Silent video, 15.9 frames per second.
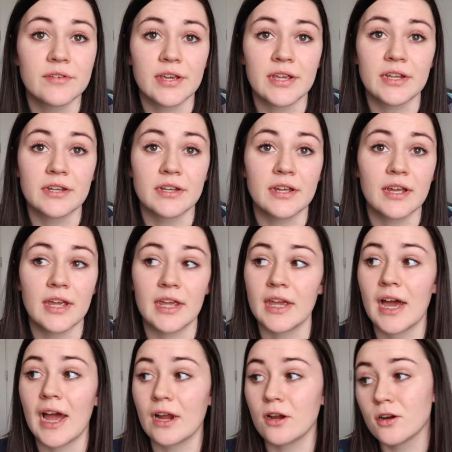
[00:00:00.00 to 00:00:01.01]
in
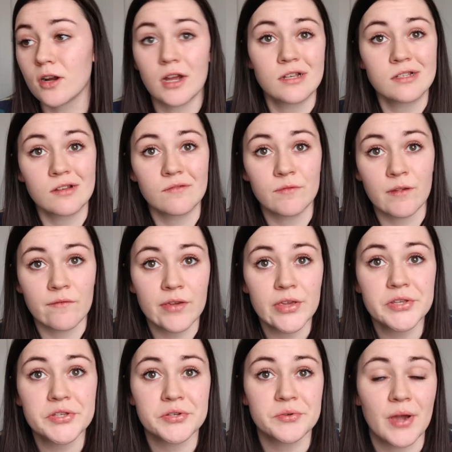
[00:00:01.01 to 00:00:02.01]
a higher cost of
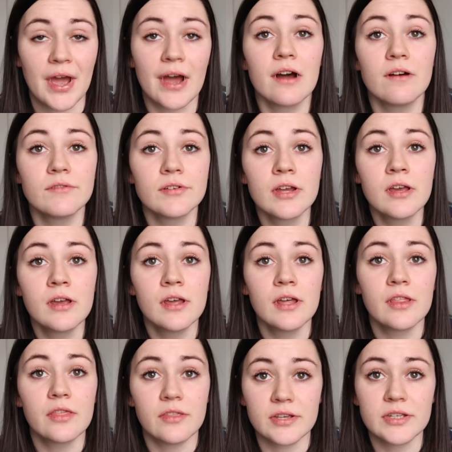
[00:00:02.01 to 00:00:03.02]
living to have
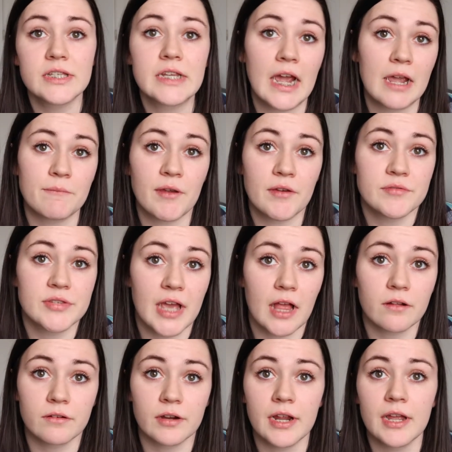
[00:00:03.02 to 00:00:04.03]
this type of
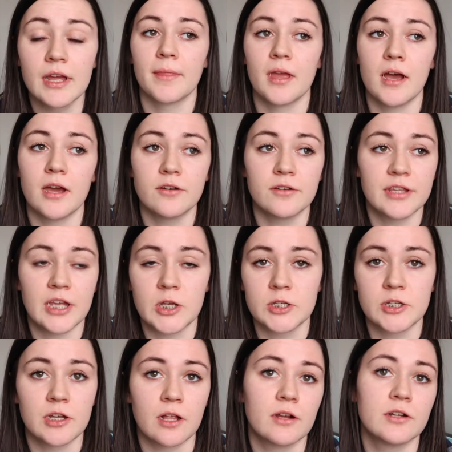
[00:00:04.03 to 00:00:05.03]
salary
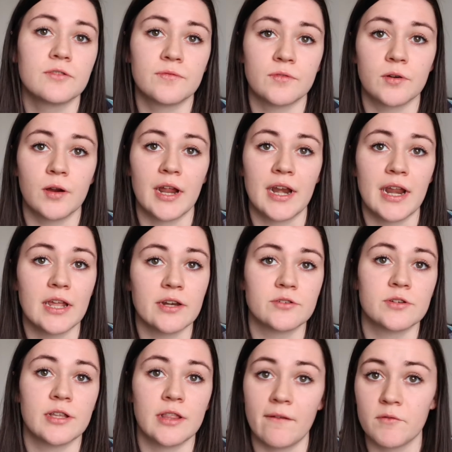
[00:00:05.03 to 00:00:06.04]
$100,000 for an
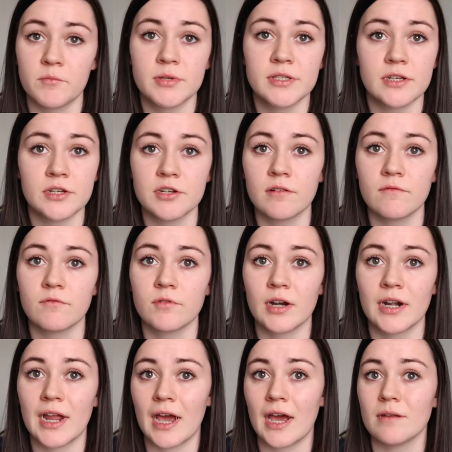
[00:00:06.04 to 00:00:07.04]
entry-level position for
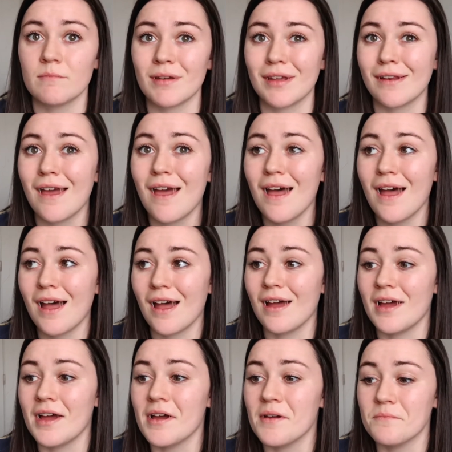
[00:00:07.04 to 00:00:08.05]
an admin
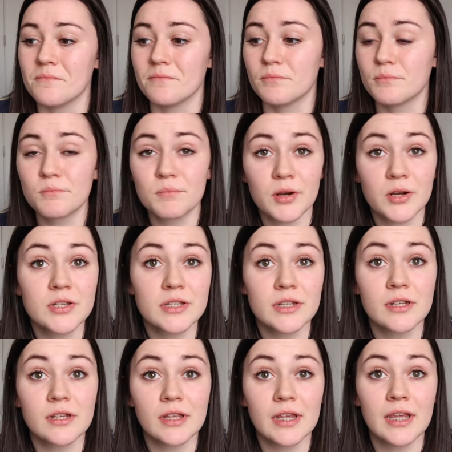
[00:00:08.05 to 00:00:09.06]
um,
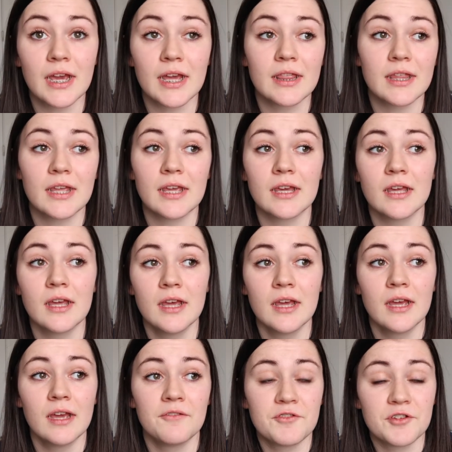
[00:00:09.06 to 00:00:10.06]
personally I think
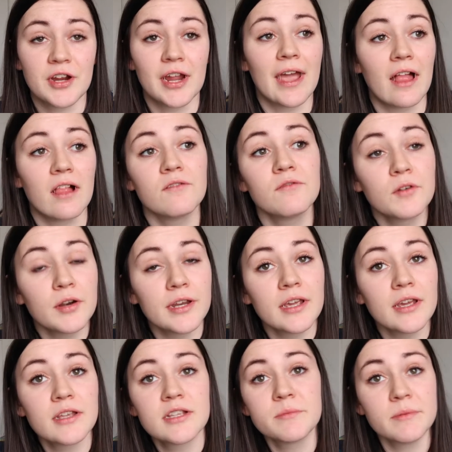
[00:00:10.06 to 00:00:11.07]
if you're in
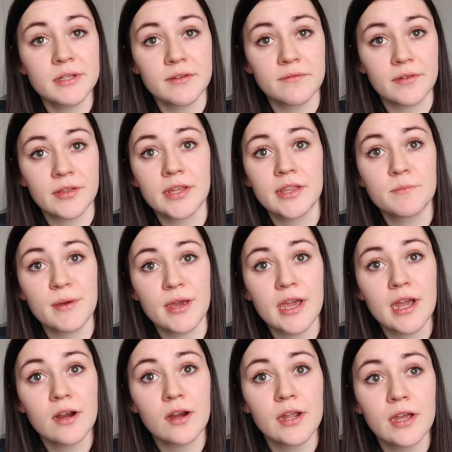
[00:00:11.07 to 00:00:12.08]
California specifically the
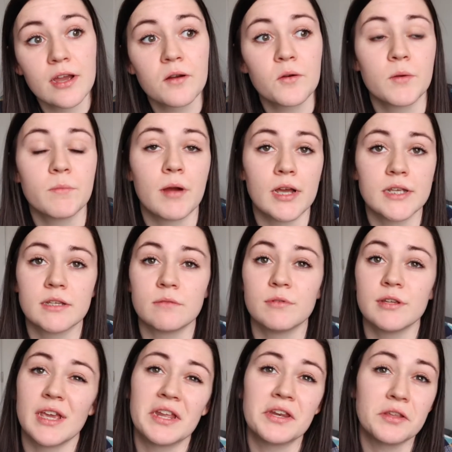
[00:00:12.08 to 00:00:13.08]
Bay Area or
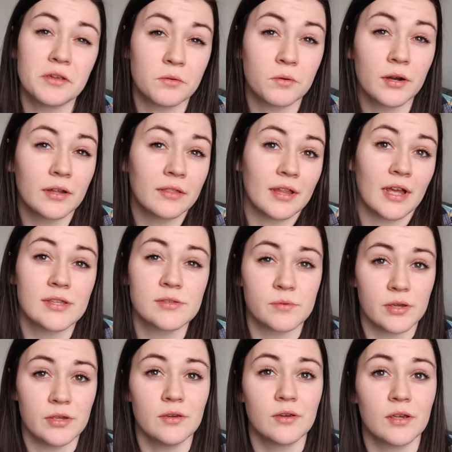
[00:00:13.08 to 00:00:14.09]
possibly in New York that's
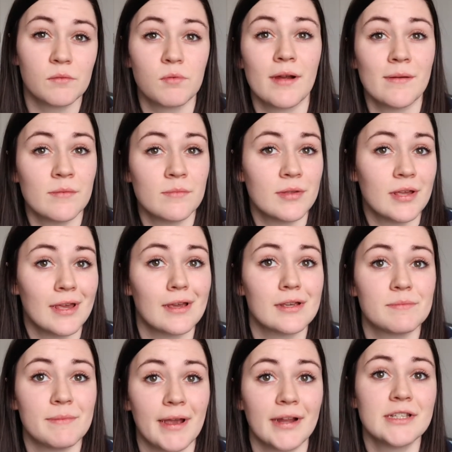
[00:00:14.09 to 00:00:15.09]
what you could probably
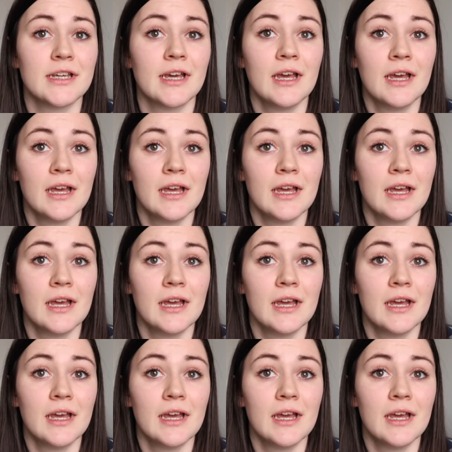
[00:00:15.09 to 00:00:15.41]
expect